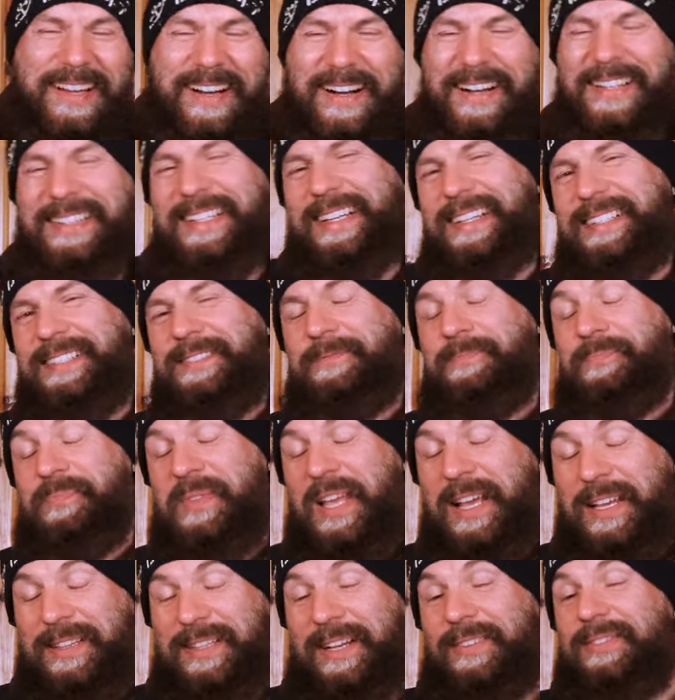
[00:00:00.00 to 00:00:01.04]
on it.
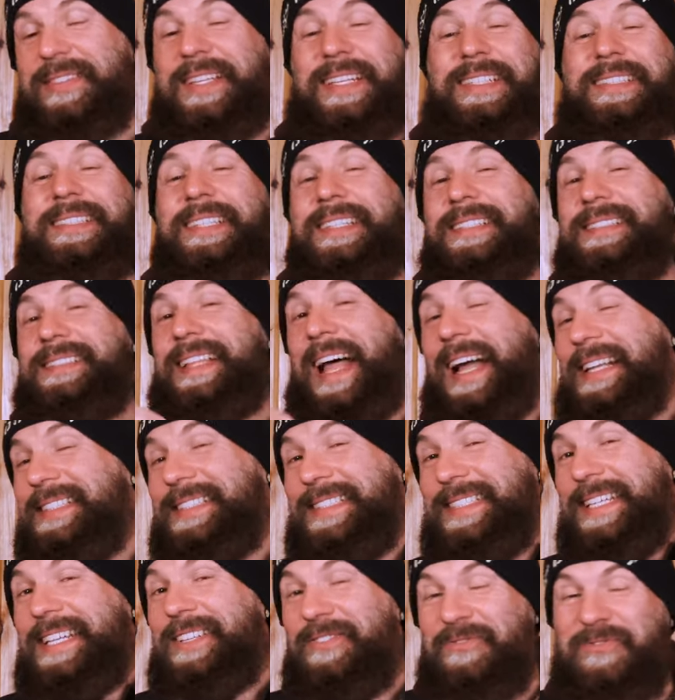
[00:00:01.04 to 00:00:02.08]
Now this is
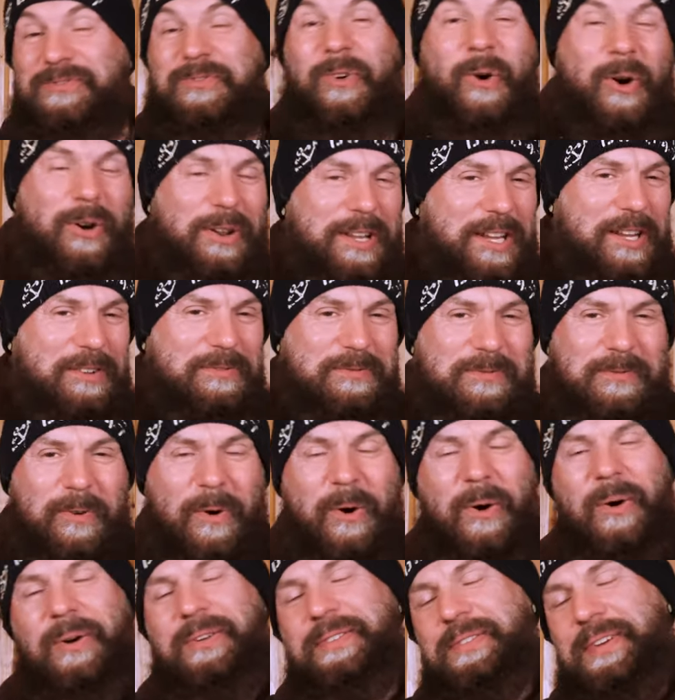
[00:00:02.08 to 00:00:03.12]

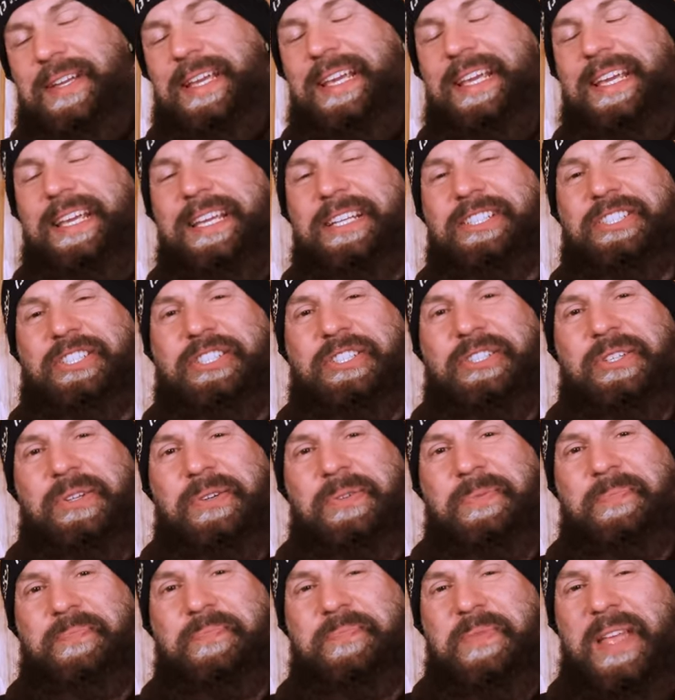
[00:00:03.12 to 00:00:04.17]
1944
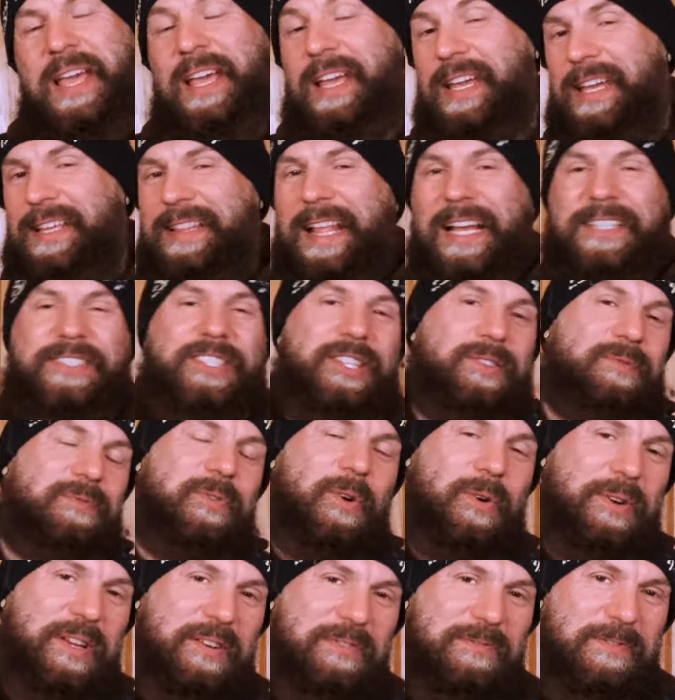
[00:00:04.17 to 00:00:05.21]
reissue. In
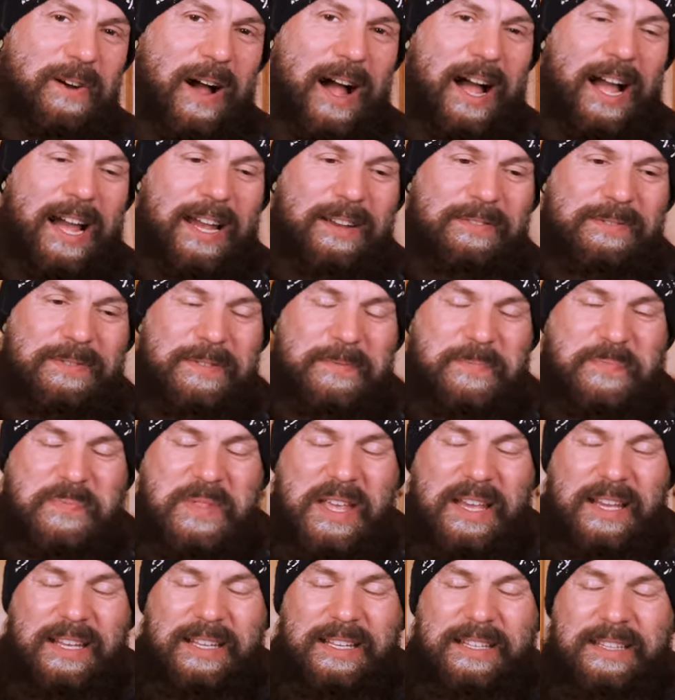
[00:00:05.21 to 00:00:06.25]
1945,
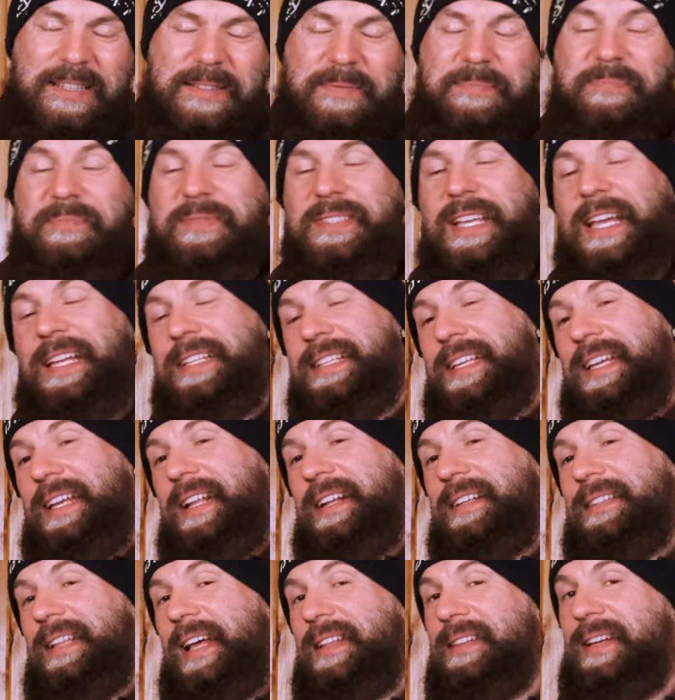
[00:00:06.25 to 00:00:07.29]
they
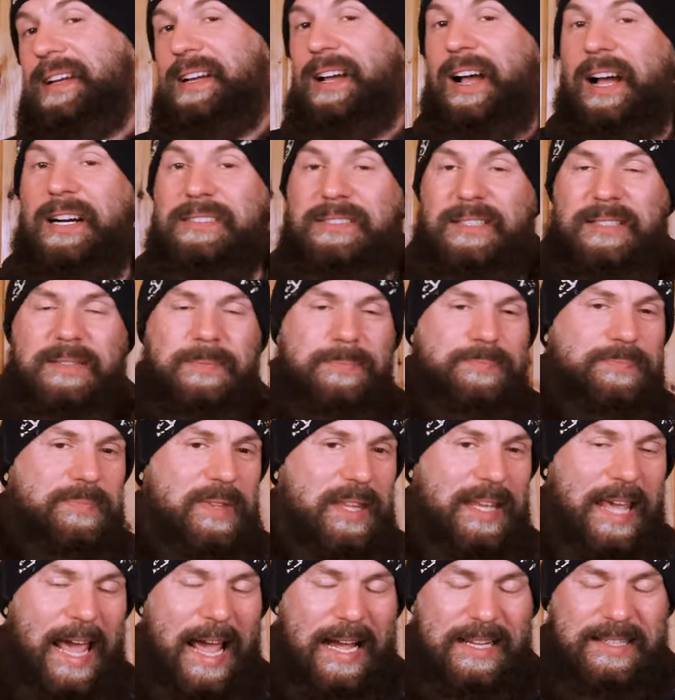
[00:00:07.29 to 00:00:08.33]
did another color,
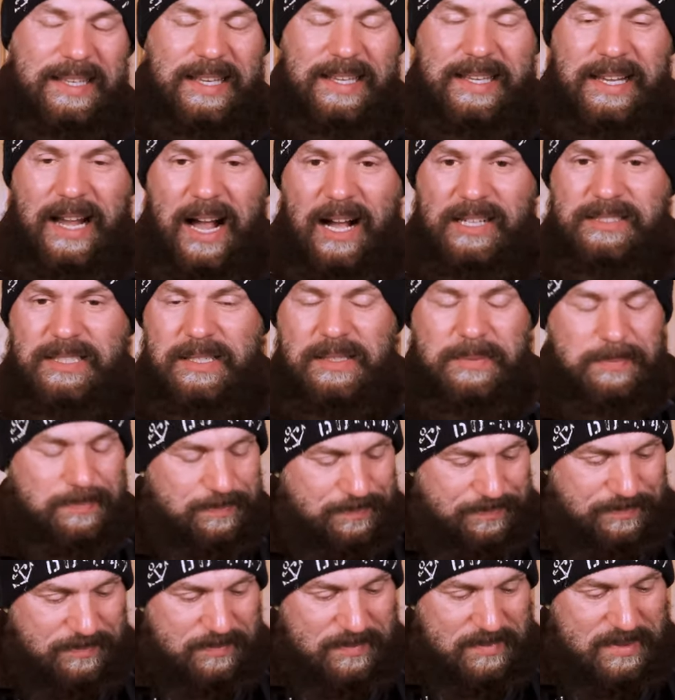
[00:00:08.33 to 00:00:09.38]
khaki color.
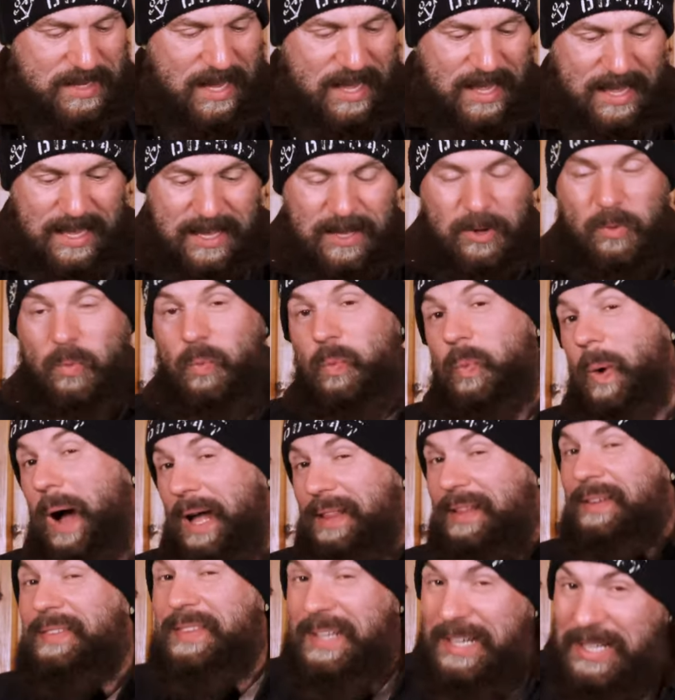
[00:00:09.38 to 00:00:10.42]

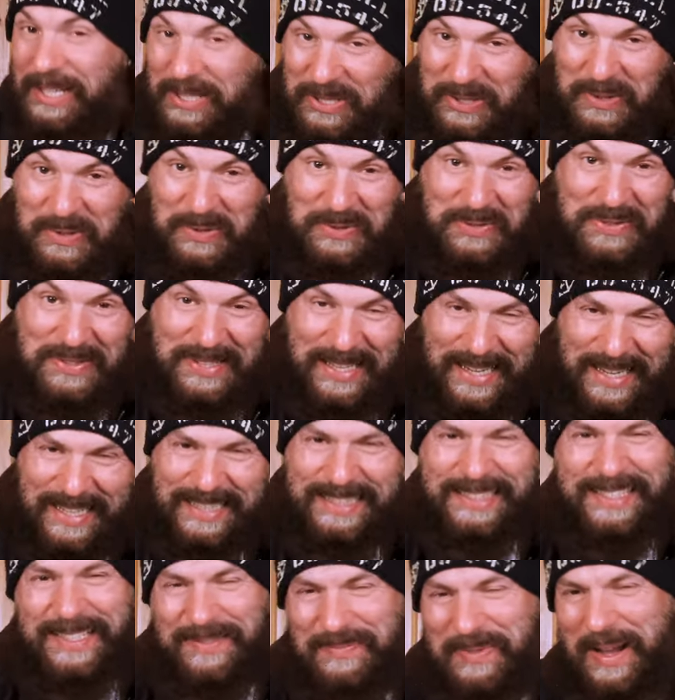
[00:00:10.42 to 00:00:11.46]
One of the cool
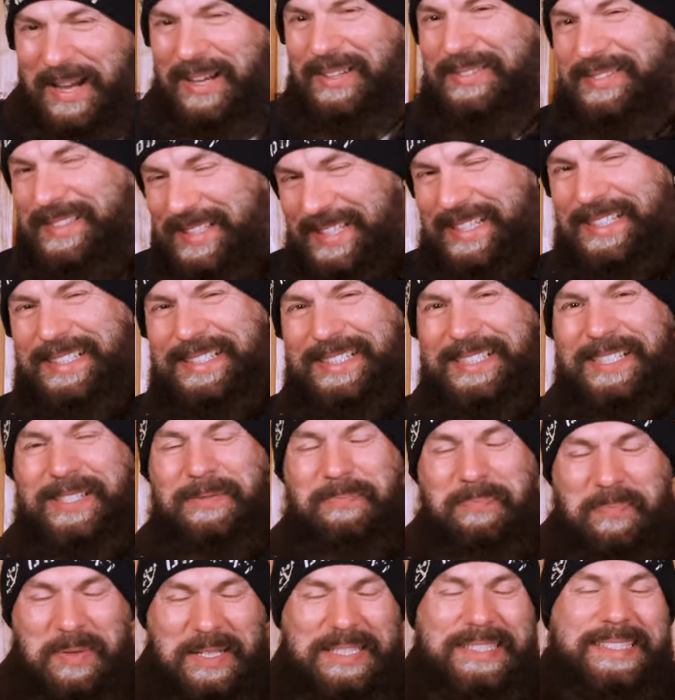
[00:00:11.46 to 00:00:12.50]
things about this
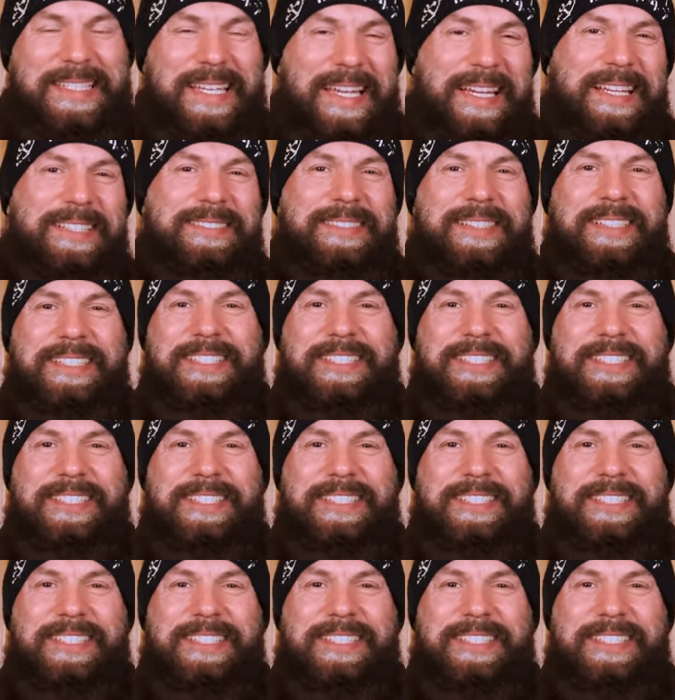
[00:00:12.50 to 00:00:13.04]
particular